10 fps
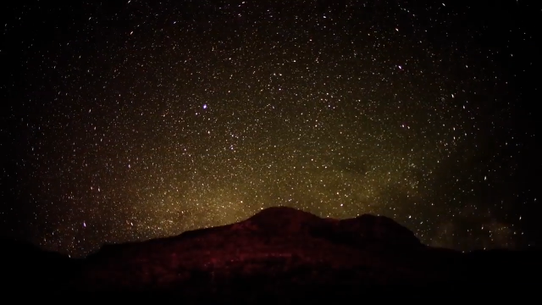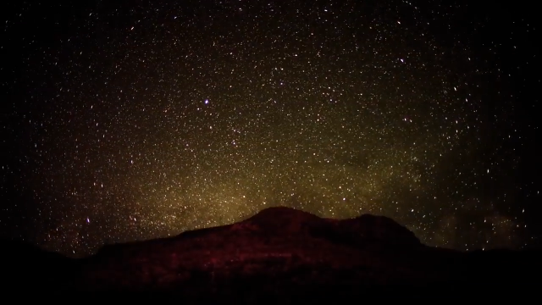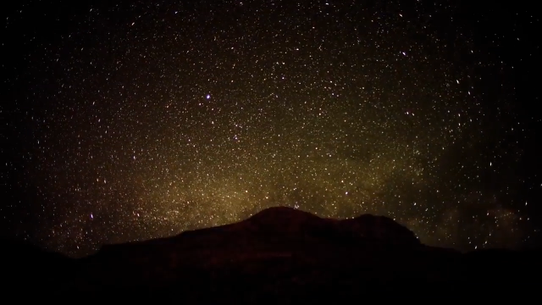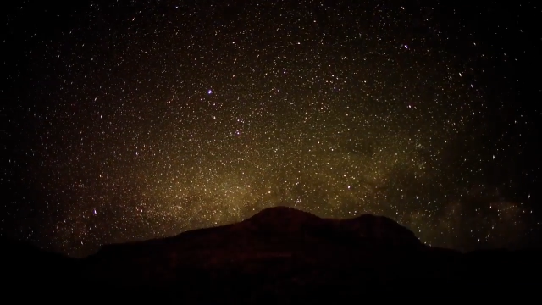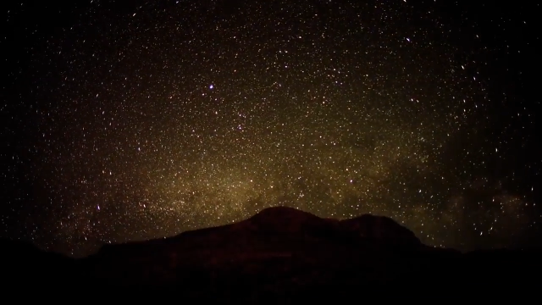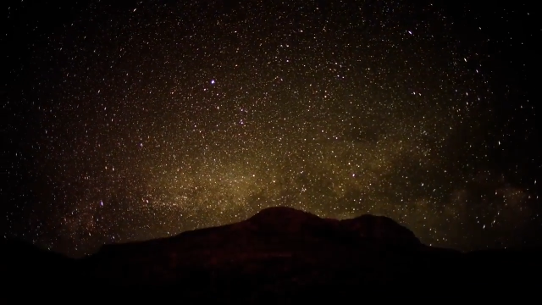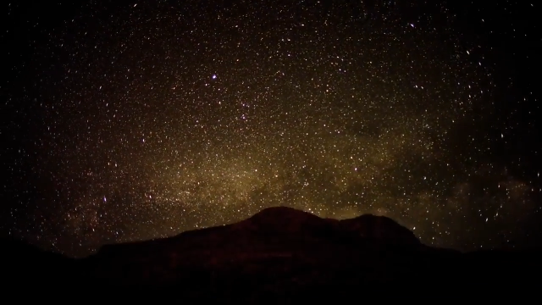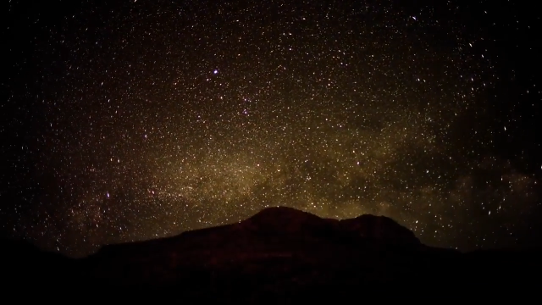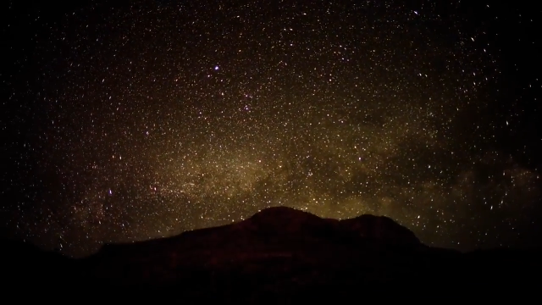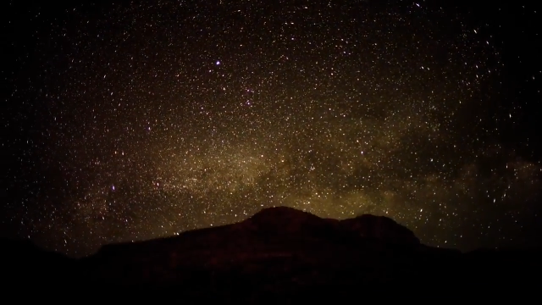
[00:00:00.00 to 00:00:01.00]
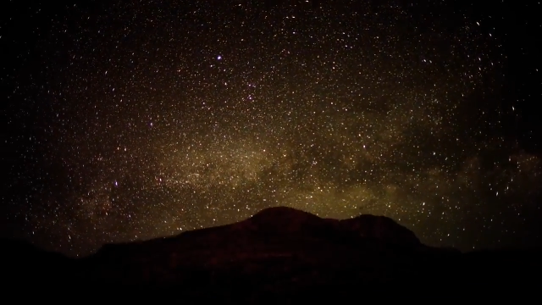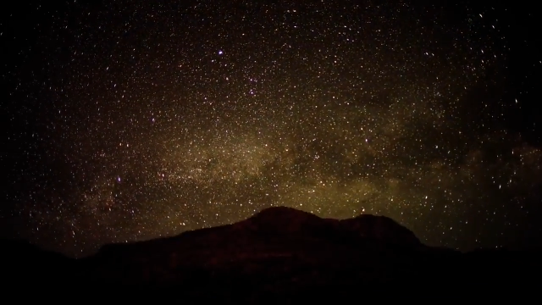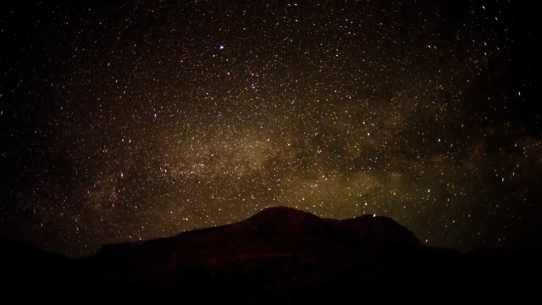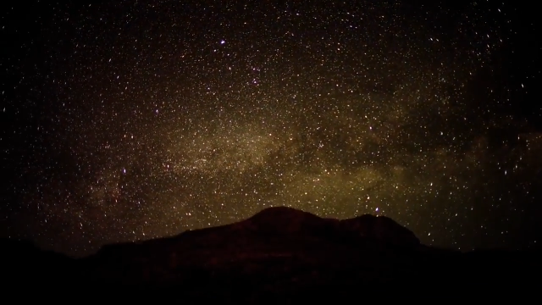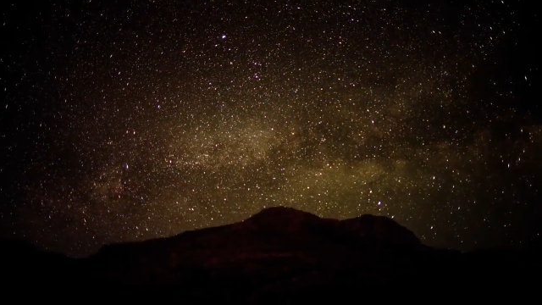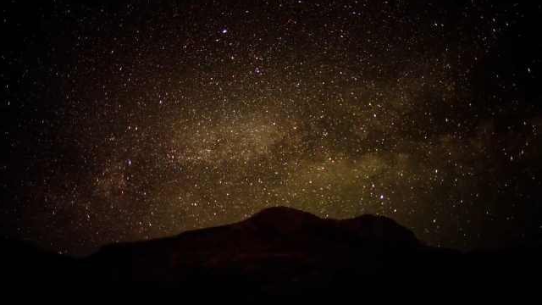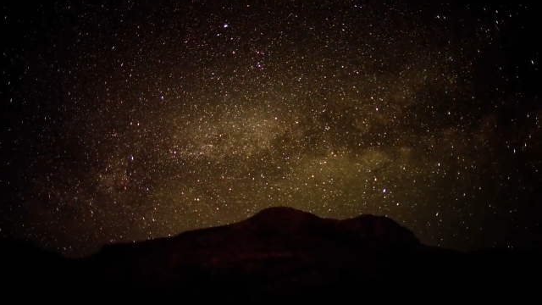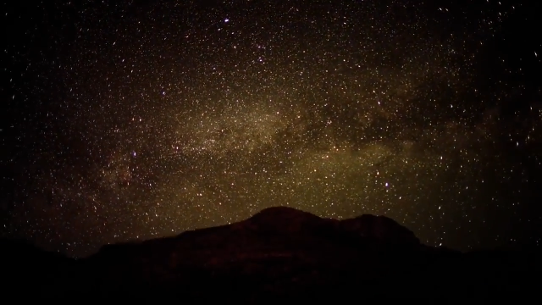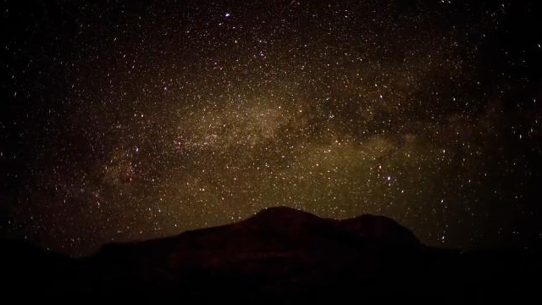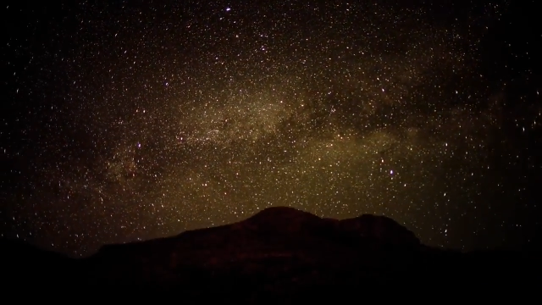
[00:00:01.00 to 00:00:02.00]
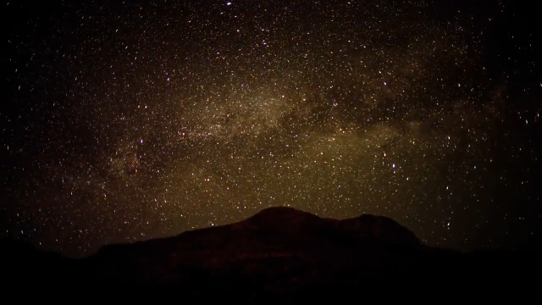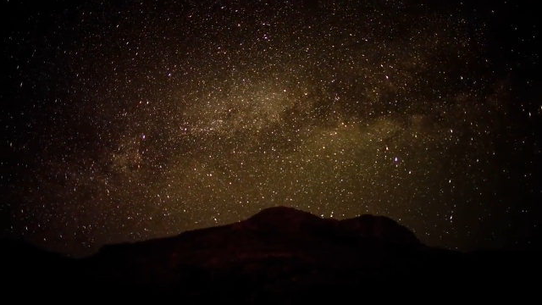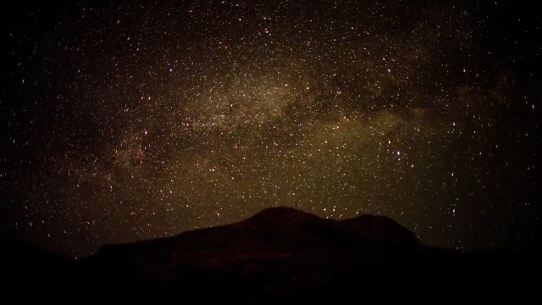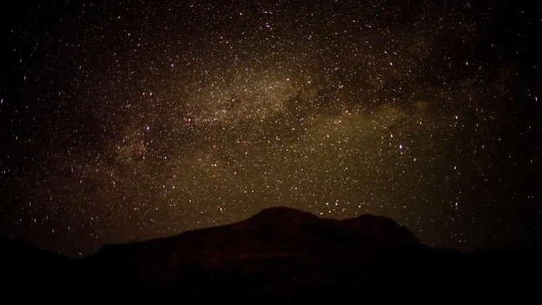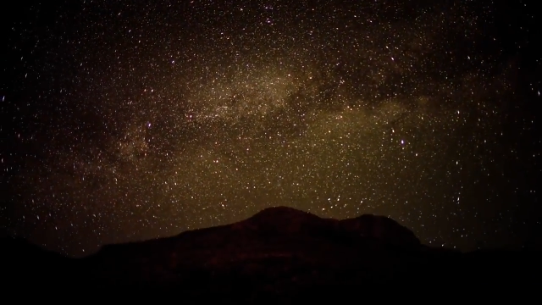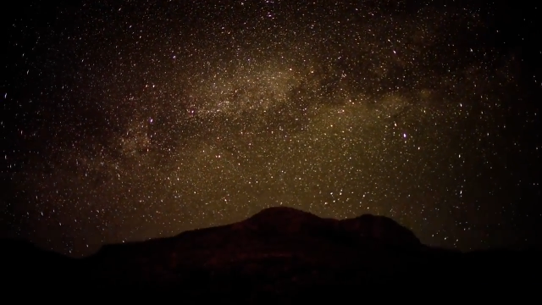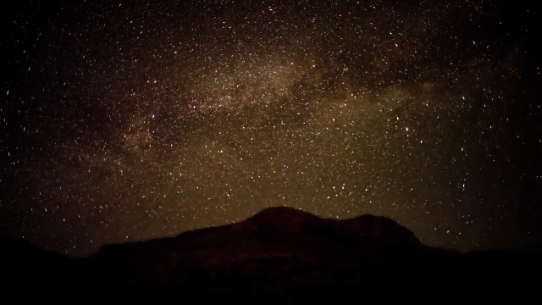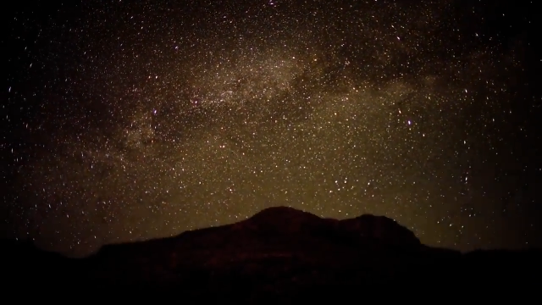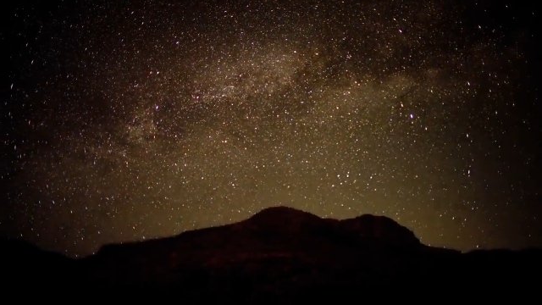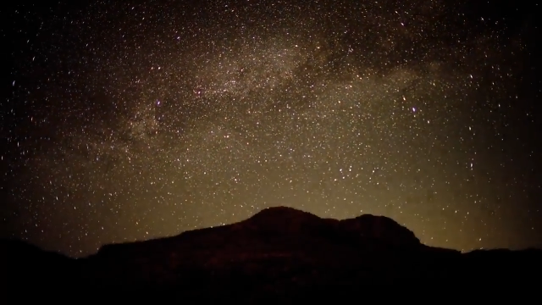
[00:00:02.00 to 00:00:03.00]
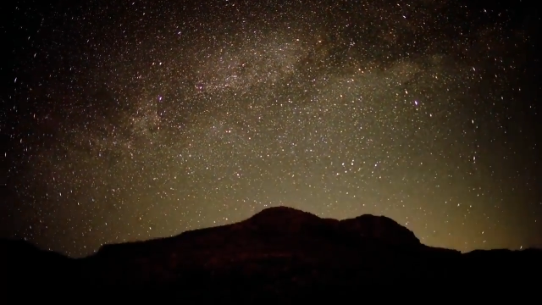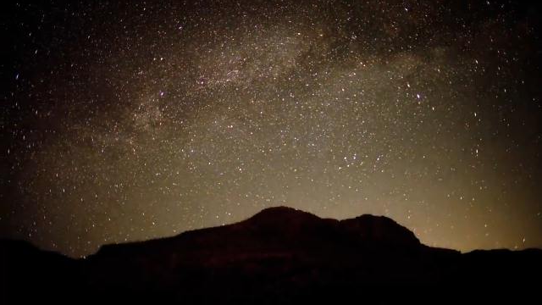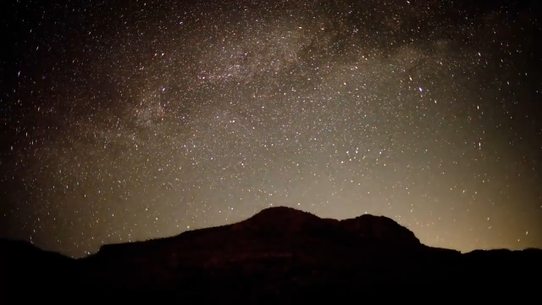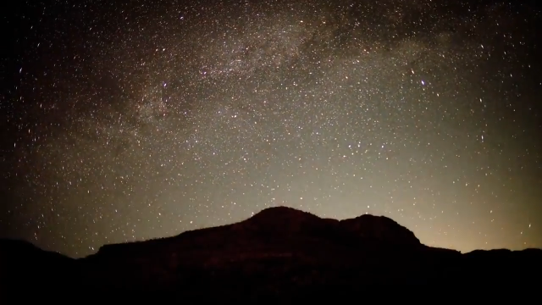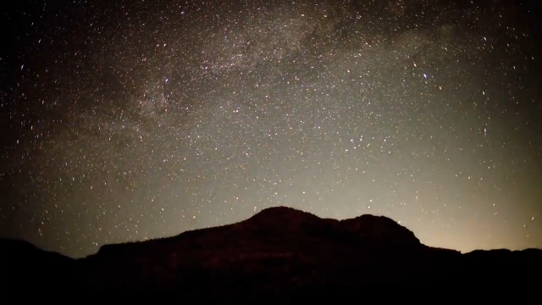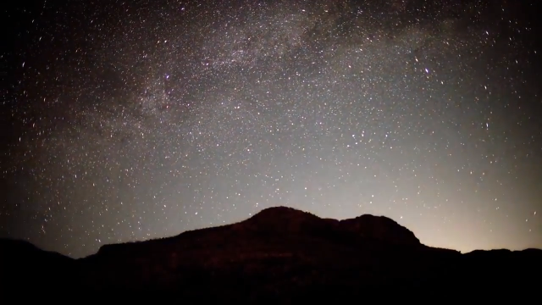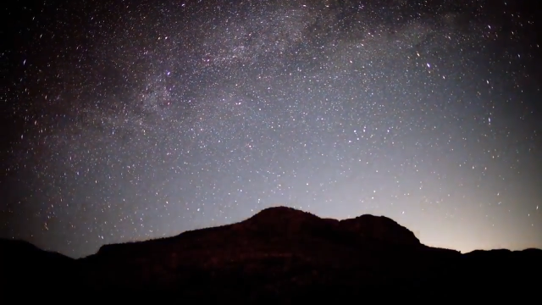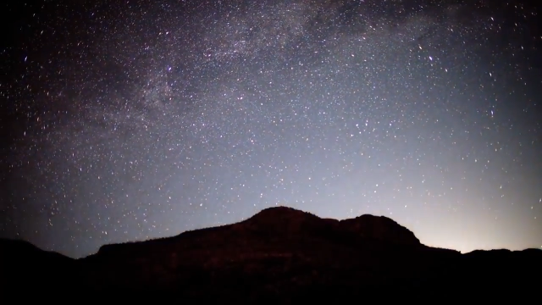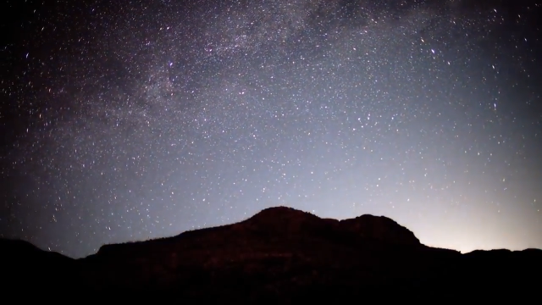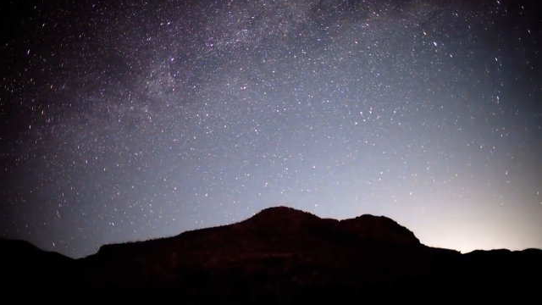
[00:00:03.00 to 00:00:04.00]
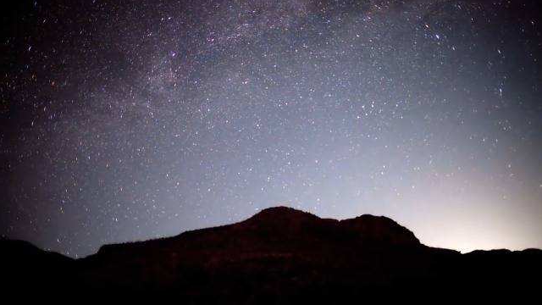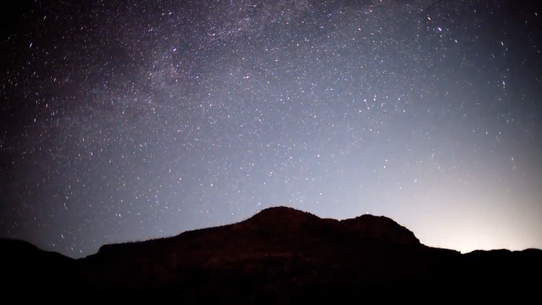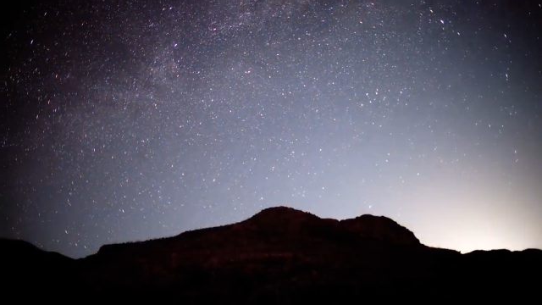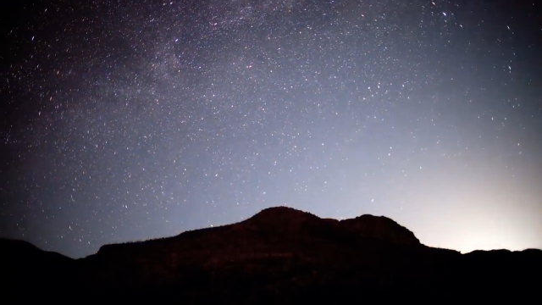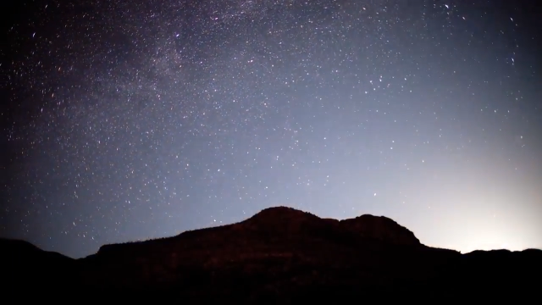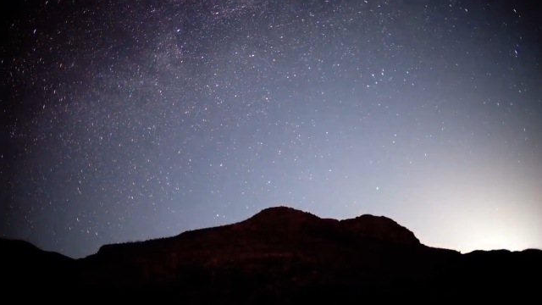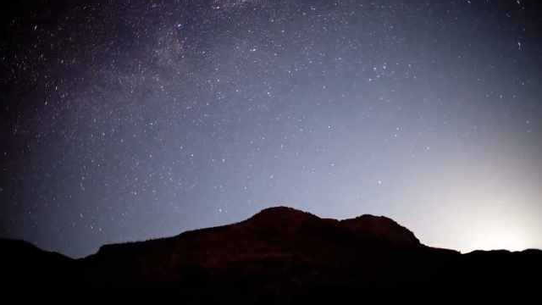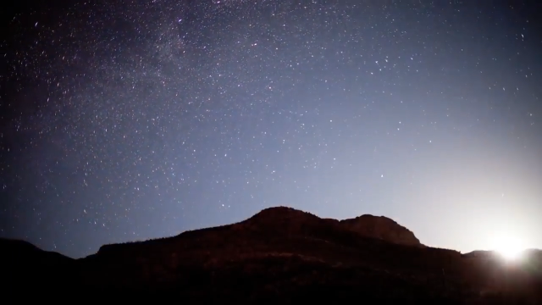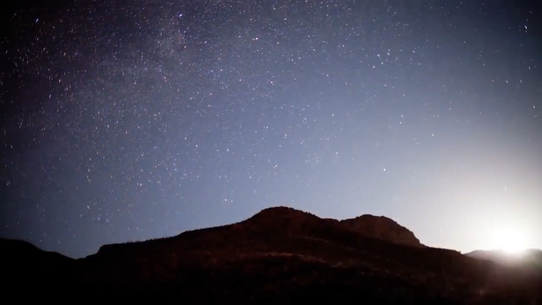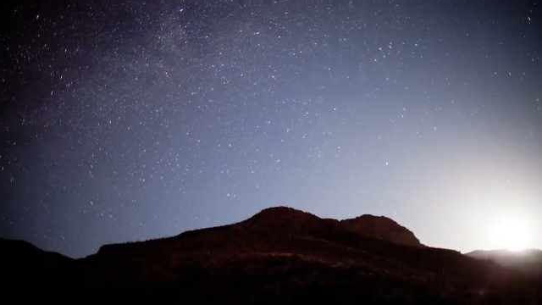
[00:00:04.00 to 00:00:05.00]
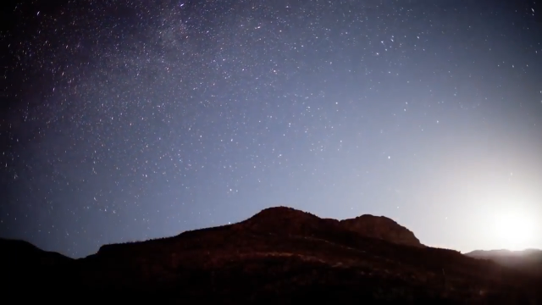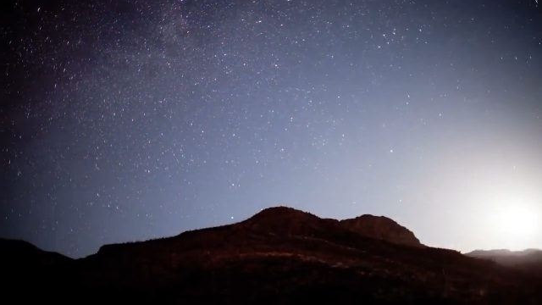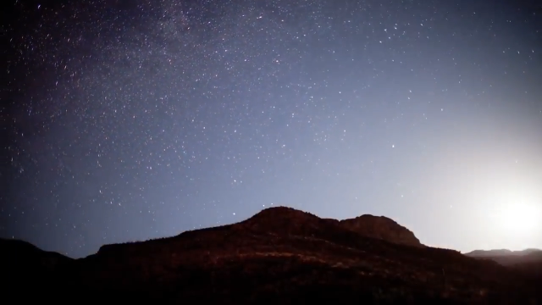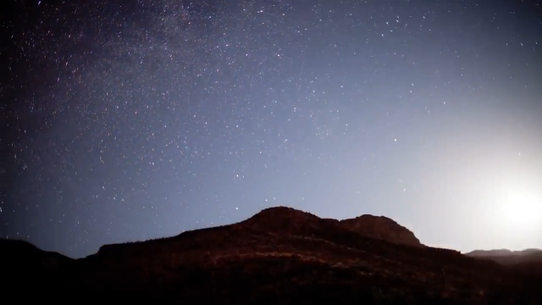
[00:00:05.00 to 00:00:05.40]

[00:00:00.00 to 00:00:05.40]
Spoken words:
[unreadable: no face in view]